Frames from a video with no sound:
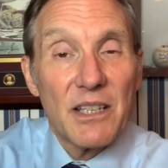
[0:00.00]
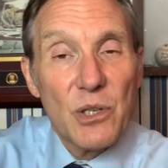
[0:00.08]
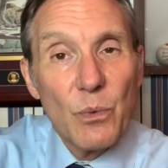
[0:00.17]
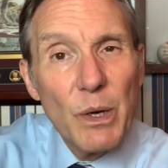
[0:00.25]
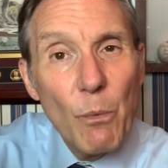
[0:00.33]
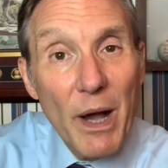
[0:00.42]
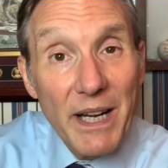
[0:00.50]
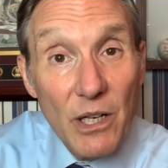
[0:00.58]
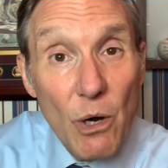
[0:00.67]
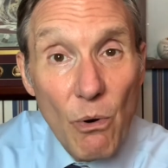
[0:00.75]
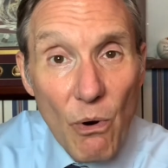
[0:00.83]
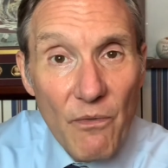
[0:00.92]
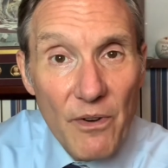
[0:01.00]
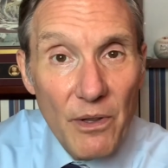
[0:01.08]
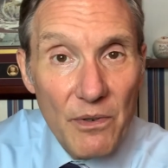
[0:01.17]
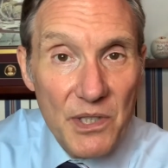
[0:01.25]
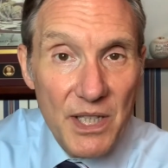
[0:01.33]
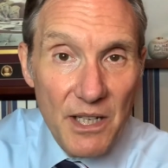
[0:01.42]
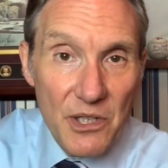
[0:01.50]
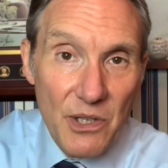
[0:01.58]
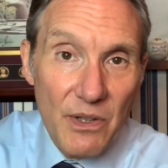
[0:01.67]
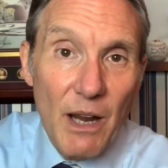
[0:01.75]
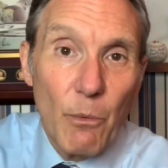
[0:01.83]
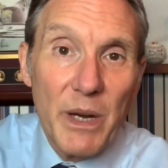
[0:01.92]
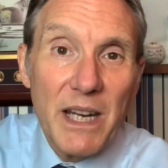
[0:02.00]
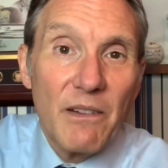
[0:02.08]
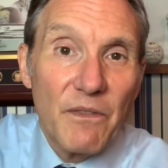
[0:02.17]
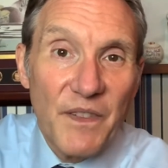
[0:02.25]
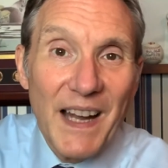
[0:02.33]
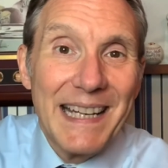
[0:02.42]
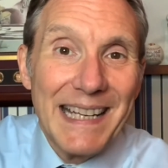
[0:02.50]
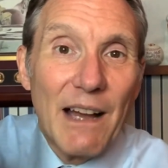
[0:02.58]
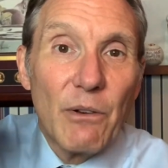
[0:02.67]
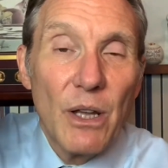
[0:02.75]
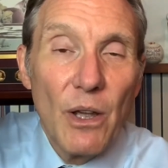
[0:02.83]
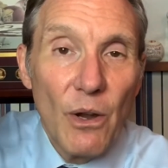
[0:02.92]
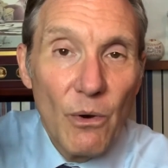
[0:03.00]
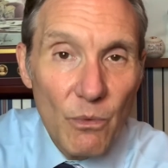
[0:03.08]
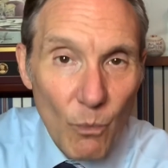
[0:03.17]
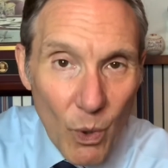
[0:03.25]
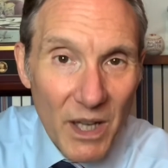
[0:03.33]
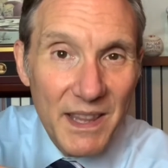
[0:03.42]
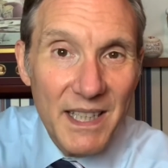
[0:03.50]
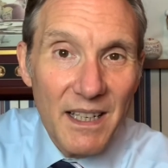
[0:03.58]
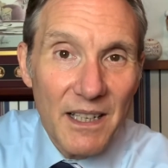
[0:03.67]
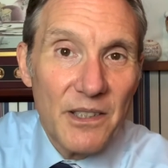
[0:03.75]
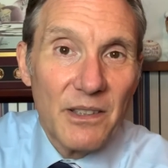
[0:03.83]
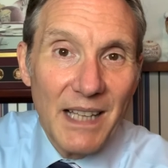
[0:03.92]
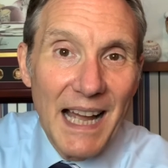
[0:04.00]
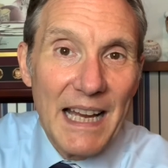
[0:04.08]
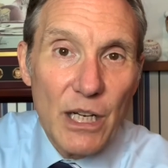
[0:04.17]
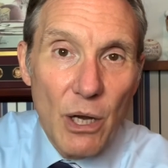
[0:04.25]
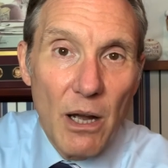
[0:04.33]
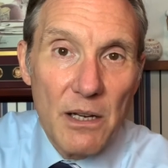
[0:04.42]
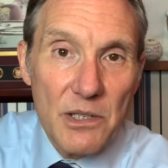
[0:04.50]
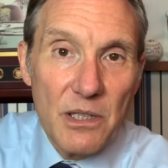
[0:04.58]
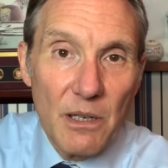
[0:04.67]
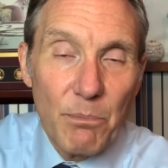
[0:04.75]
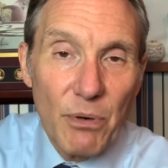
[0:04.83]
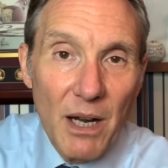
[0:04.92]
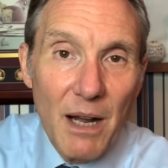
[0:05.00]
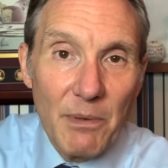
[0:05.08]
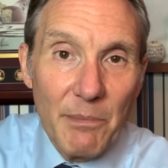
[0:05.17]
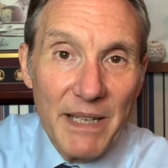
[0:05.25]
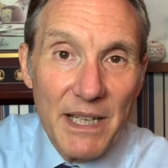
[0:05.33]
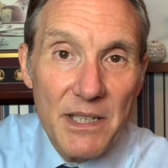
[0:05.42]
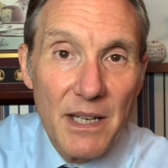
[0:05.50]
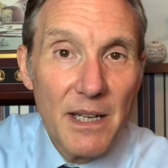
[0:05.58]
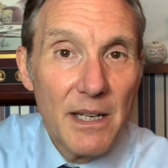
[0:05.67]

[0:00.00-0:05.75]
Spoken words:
So we want to go over those things so that we can find out what the underlying cause of your problem is.